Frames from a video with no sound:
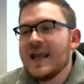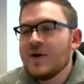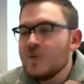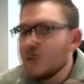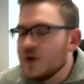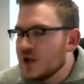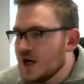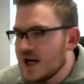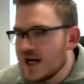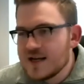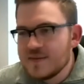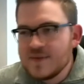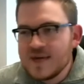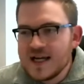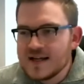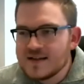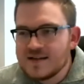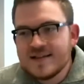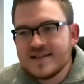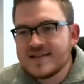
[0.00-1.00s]
It will
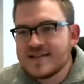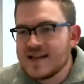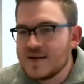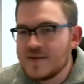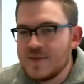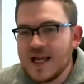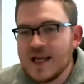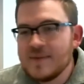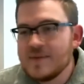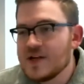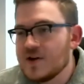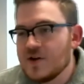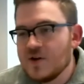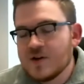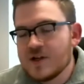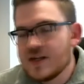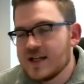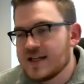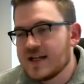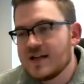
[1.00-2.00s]
automatically set a payment
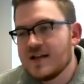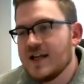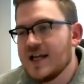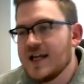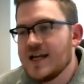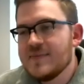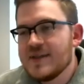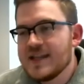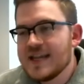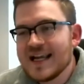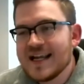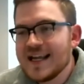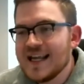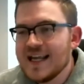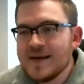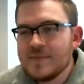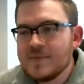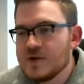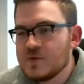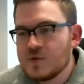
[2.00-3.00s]
hold on the claim, and that
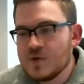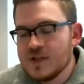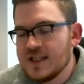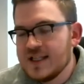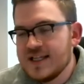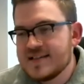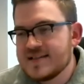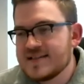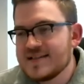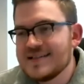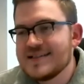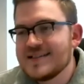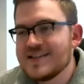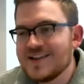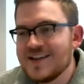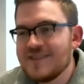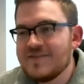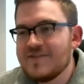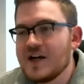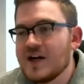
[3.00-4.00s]
can't be released
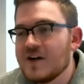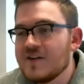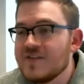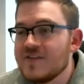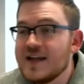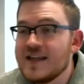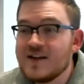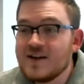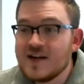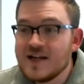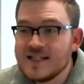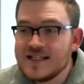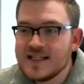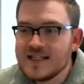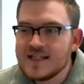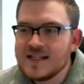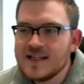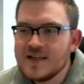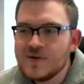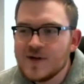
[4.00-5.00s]
until they verify their
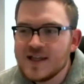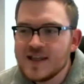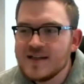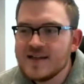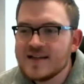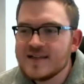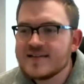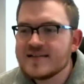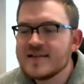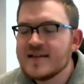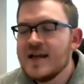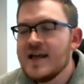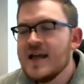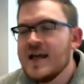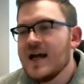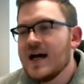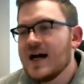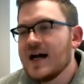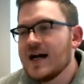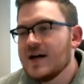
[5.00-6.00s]
identity with us,
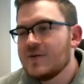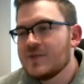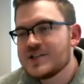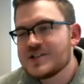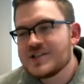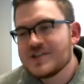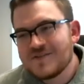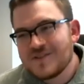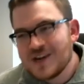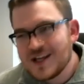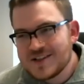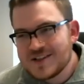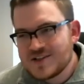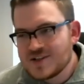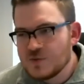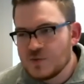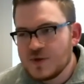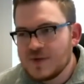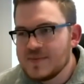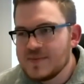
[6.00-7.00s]
which the
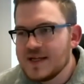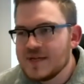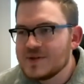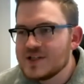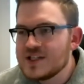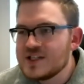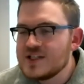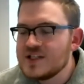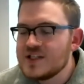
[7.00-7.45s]
fraudster wouldn't be able to